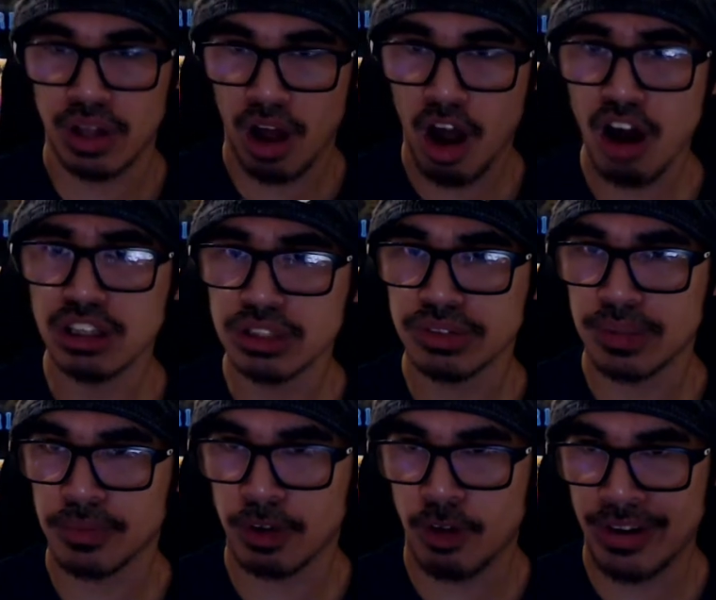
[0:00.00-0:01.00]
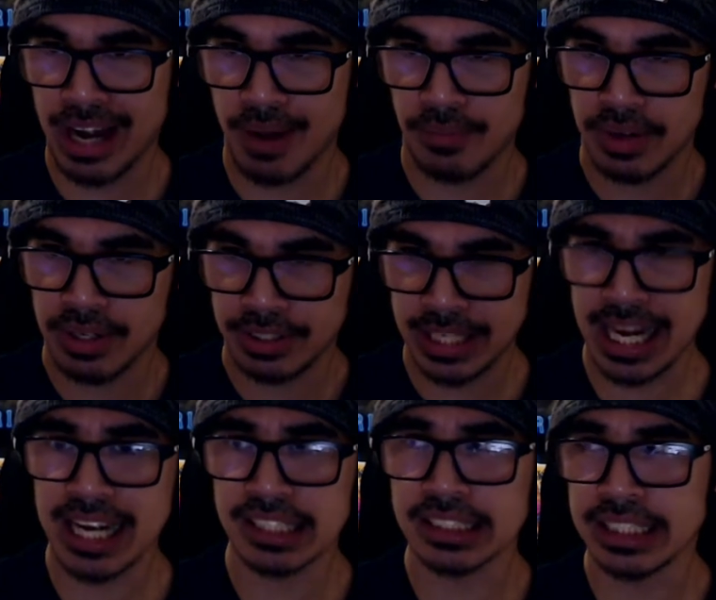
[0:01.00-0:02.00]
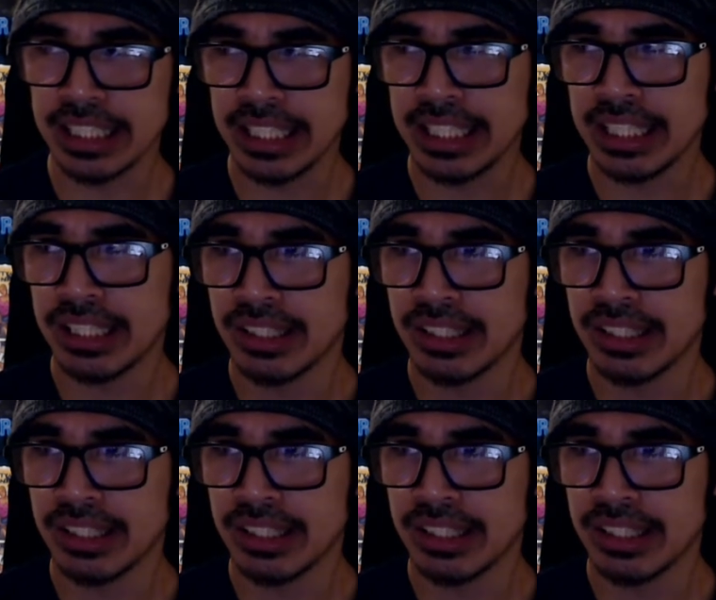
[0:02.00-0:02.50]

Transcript: all of them growing up. Nancy,